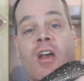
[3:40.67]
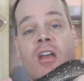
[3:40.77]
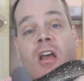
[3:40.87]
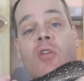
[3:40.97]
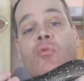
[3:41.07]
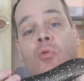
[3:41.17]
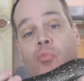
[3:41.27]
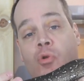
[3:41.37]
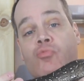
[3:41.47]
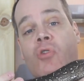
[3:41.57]
and I
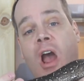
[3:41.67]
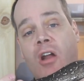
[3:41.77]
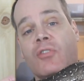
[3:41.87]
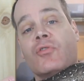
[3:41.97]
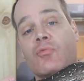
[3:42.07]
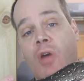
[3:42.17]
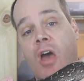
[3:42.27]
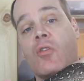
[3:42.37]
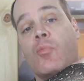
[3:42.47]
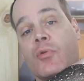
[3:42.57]
would honestly
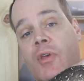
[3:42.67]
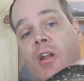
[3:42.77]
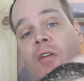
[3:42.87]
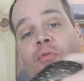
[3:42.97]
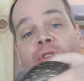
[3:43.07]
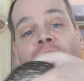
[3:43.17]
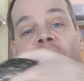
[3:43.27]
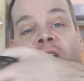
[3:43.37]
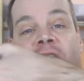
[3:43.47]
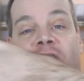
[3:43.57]
rather put that effort
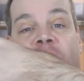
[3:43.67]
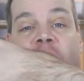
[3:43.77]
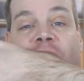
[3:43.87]
into my